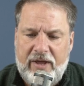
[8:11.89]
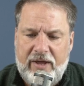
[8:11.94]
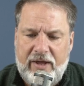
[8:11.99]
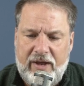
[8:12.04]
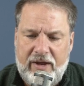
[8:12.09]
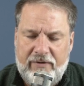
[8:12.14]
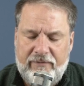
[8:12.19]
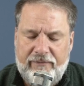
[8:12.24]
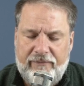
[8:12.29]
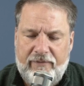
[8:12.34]

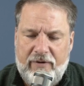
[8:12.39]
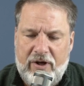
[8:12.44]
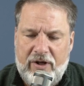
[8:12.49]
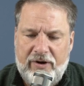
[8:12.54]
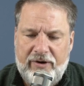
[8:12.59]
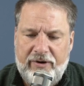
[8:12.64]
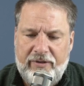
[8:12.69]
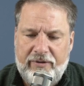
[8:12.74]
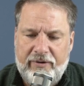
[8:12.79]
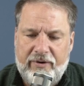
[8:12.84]
and
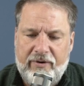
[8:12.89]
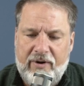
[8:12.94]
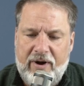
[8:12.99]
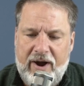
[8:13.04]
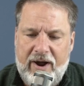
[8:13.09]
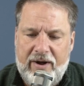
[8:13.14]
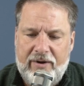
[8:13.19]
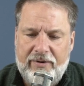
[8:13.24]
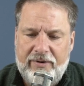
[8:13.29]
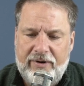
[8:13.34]
fall to the
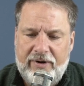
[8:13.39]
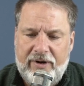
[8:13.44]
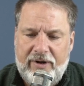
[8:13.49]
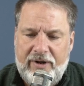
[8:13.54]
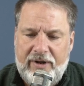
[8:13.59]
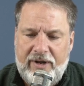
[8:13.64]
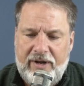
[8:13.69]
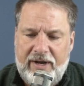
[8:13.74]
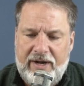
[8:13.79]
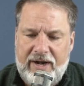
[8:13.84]
ground,
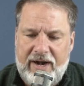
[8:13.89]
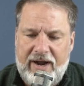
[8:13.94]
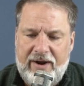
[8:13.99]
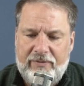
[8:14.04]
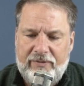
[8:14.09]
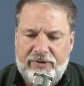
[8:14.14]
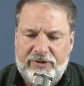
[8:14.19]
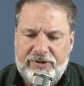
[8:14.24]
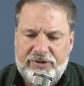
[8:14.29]
and I will